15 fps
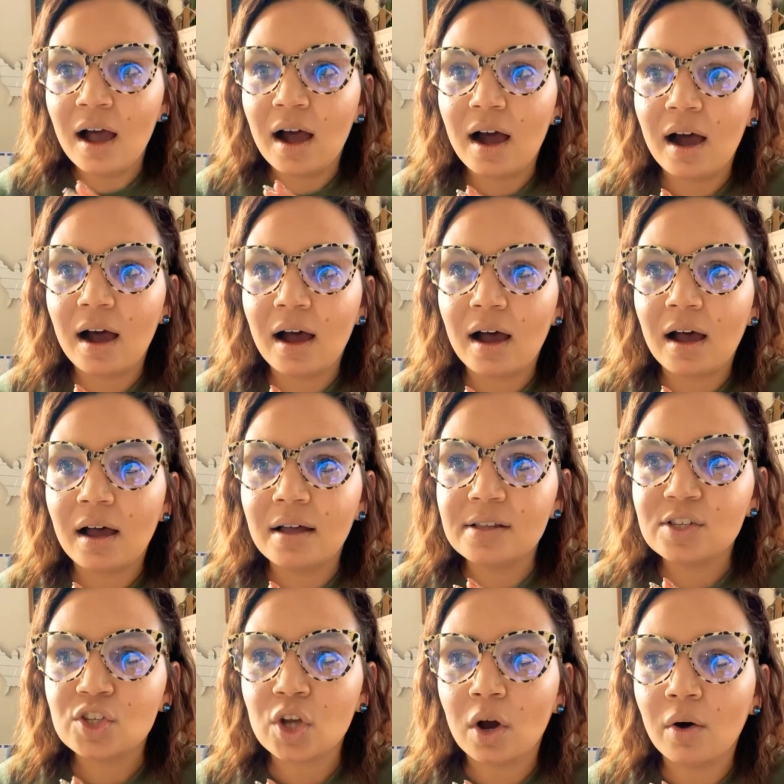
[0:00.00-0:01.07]

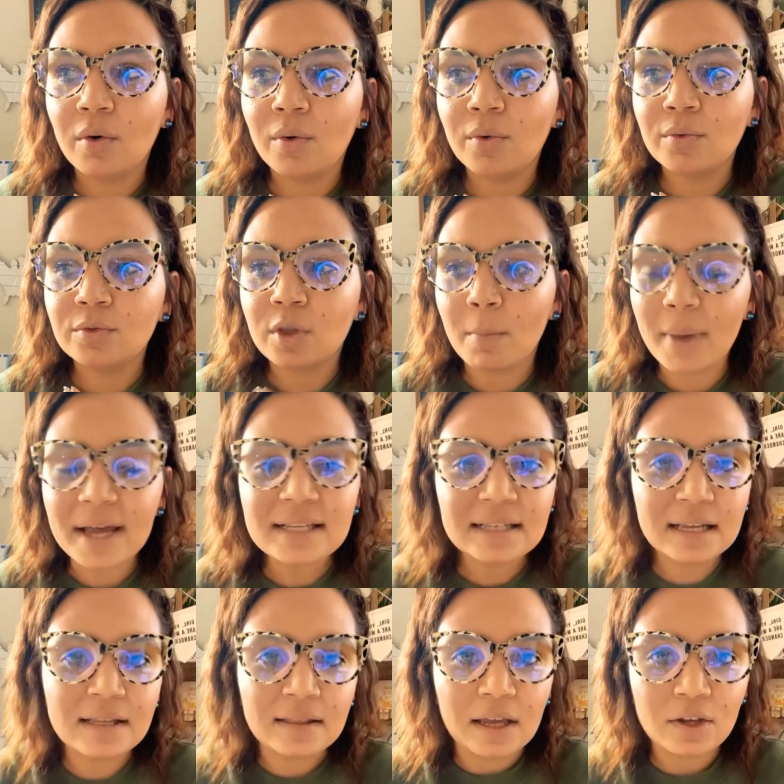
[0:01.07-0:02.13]
So the best
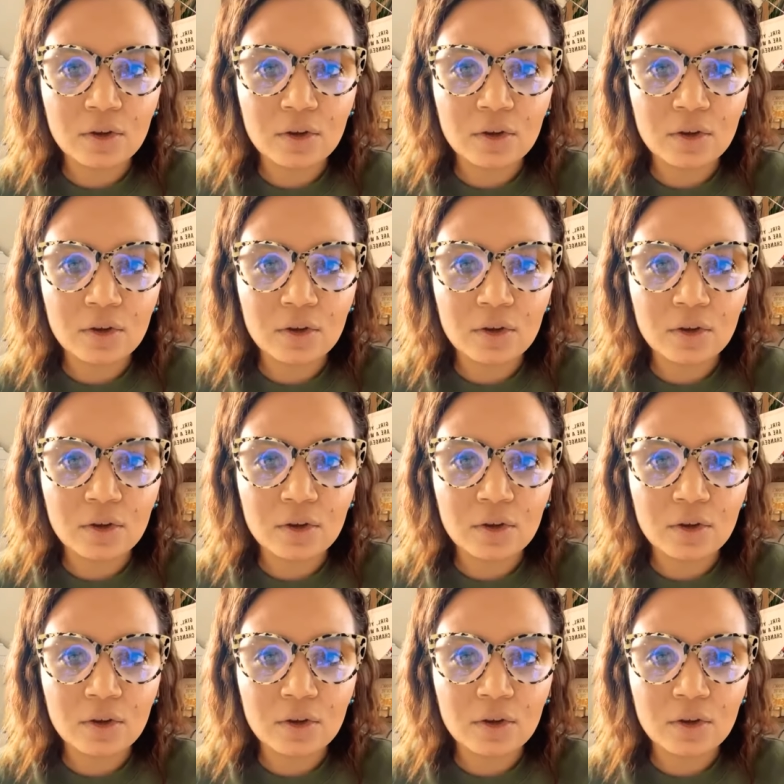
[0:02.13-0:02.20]
thing that